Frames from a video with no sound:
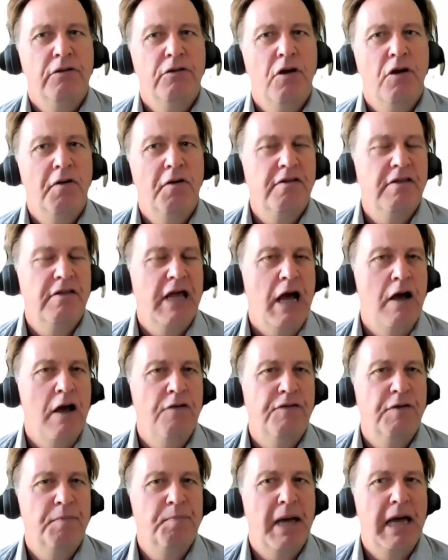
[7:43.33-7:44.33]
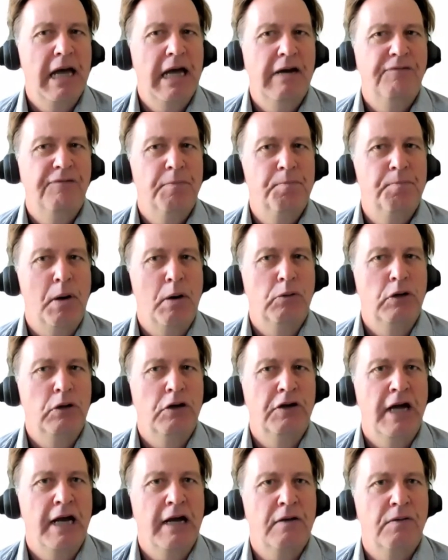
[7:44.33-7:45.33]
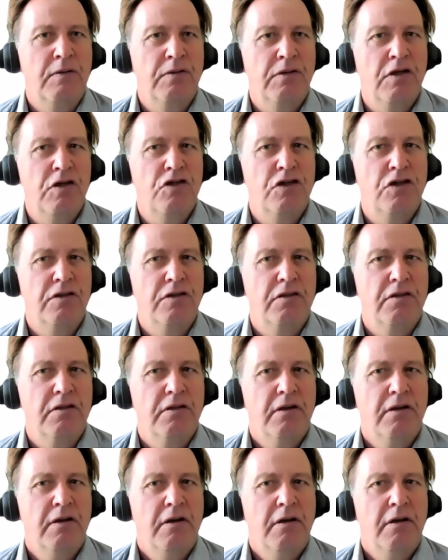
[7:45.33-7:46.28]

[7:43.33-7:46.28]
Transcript: nor has it overpaid for bolt-on acquisitions,